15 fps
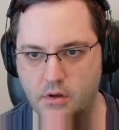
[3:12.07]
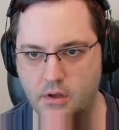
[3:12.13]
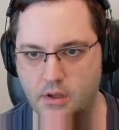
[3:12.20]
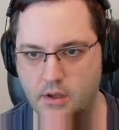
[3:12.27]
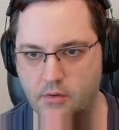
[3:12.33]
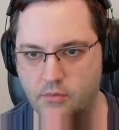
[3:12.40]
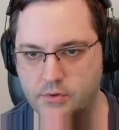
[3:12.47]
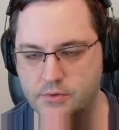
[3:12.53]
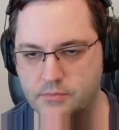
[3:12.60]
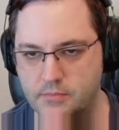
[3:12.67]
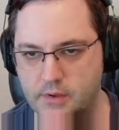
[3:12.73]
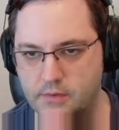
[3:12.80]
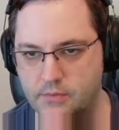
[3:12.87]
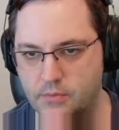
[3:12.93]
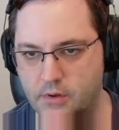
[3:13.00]
uh, which
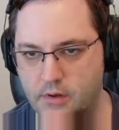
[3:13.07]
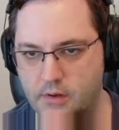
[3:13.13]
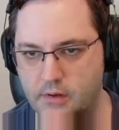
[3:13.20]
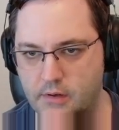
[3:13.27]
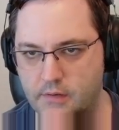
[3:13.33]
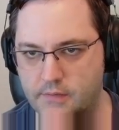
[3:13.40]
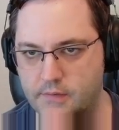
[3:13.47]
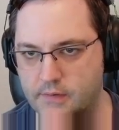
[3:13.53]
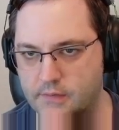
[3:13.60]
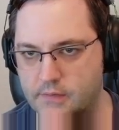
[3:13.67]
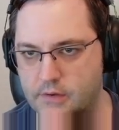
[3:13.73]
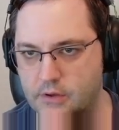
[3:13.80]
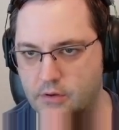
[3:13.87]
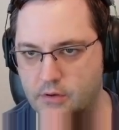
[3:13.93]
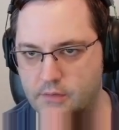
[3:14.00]
means we're going to need a six
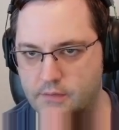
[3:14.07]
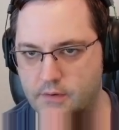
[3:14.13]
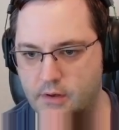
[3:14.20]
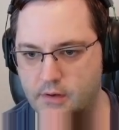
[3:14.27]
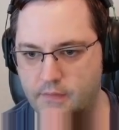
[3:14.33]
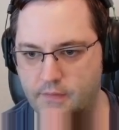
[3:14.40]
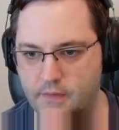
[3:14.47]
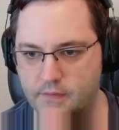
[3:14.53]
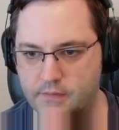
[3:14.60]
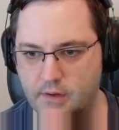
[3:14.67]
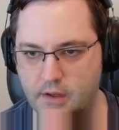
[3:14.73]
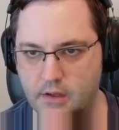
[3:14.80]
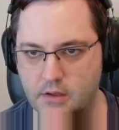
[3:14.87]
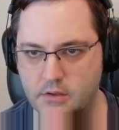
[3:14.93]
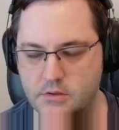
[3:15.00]
here. It's not in this
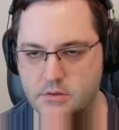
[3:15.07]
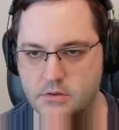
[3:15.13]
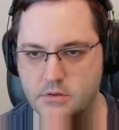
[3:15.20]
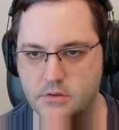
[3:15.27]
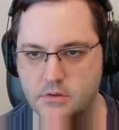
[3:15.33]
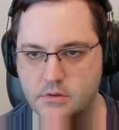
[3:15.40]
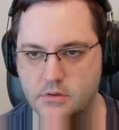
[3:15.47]
cage.